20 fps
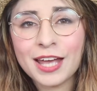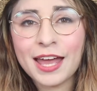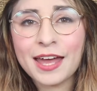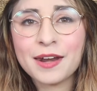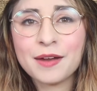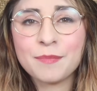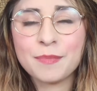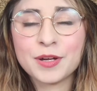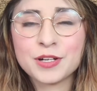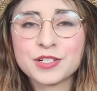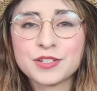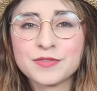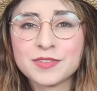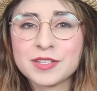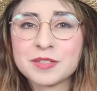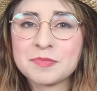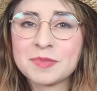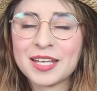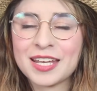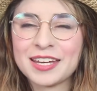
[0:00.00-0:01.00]
at a bunch of
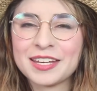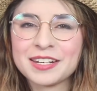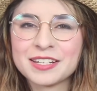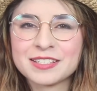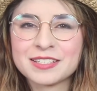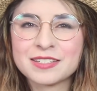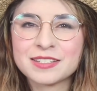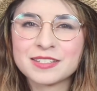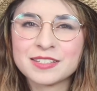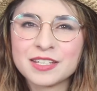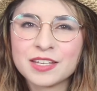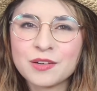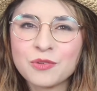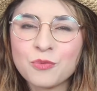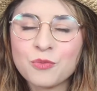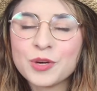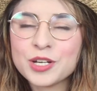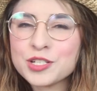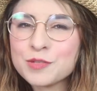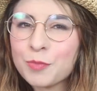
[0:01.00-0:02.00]
these mechanics and see
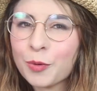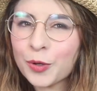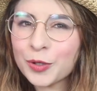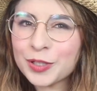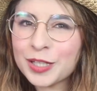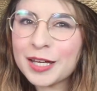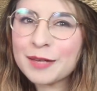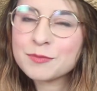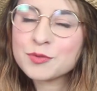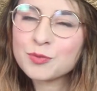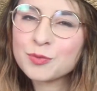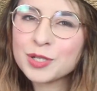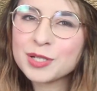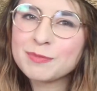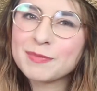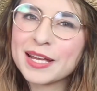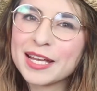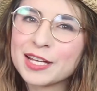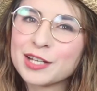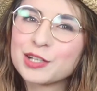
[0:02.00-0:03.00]
which board games
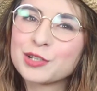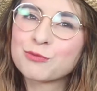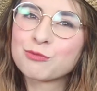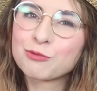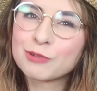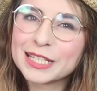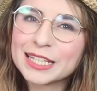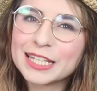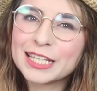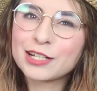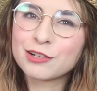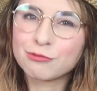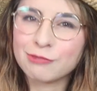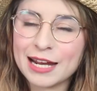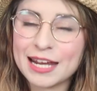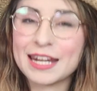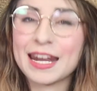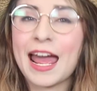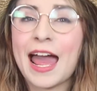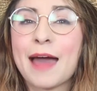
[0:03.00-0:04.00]
would make really
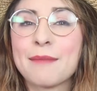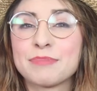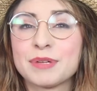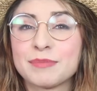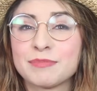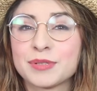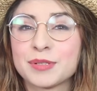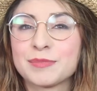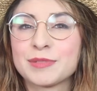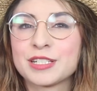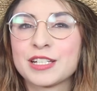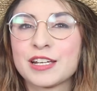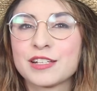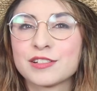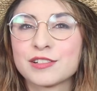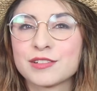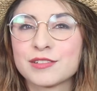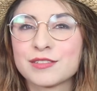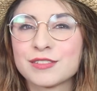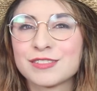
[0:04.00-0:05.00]
great app
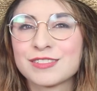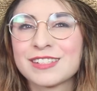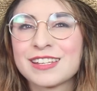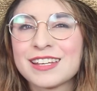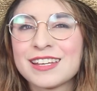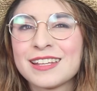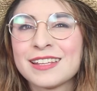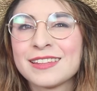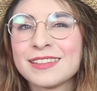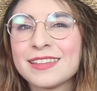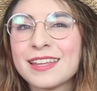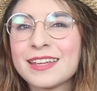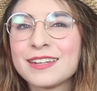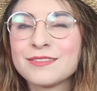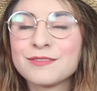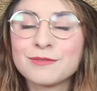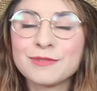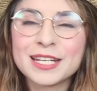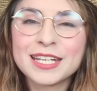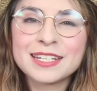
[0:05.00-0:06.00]
implementations.
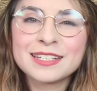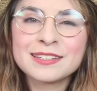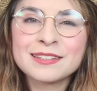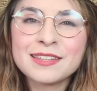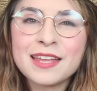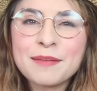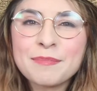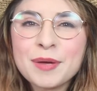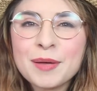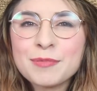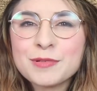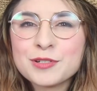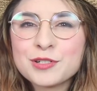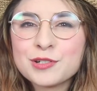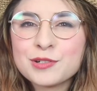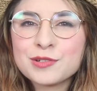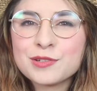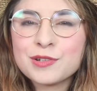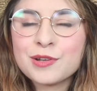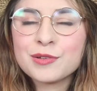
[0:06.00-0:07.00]
Then we can let
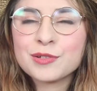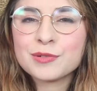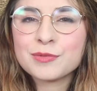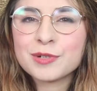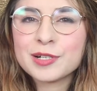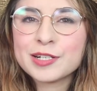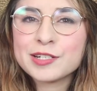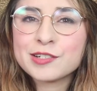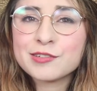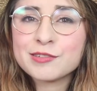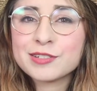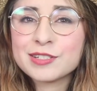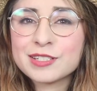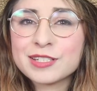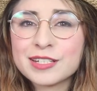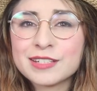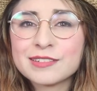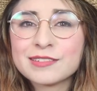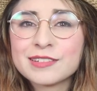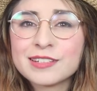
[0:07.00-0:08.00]
publishers know that we're
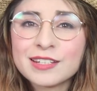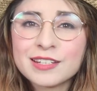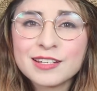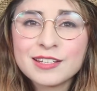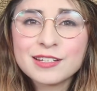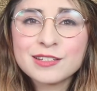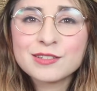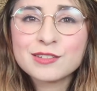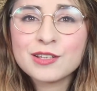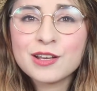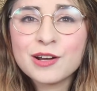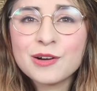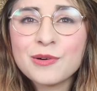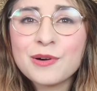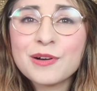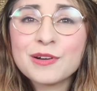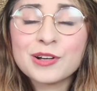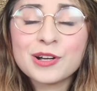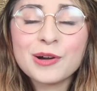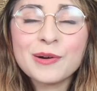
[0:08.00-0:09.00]
interested.
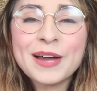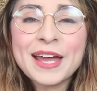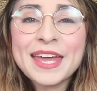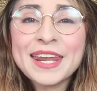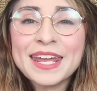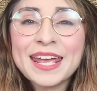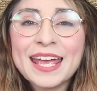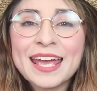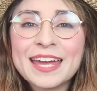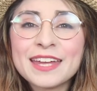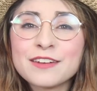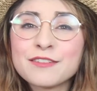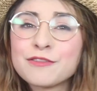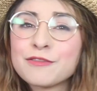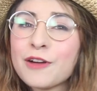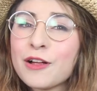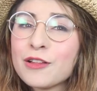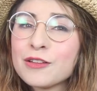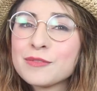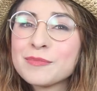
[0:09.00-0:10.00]
So go ahead and
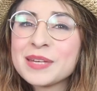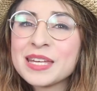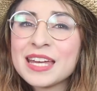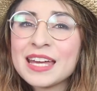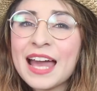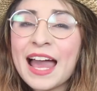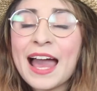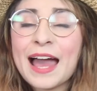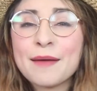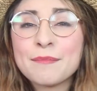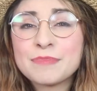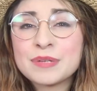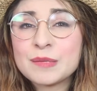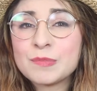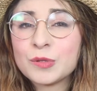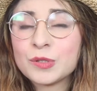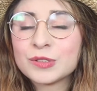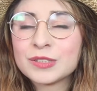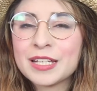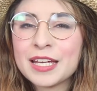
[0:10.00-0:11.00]
follow me at Be
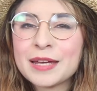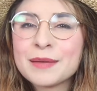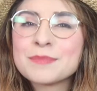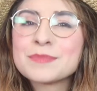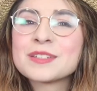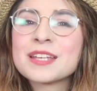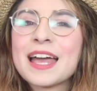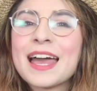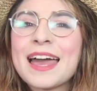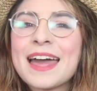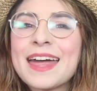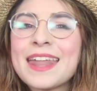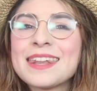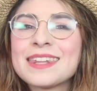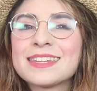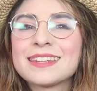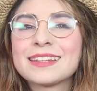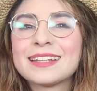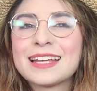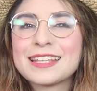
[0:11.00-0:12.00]
Bold Games
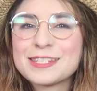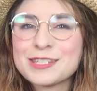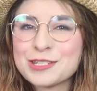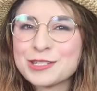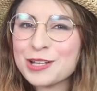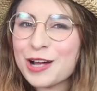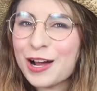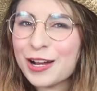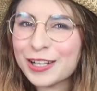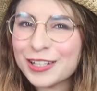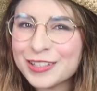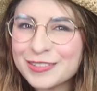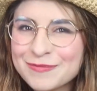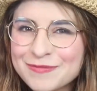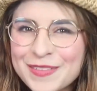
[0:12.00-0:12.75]
and let's talk.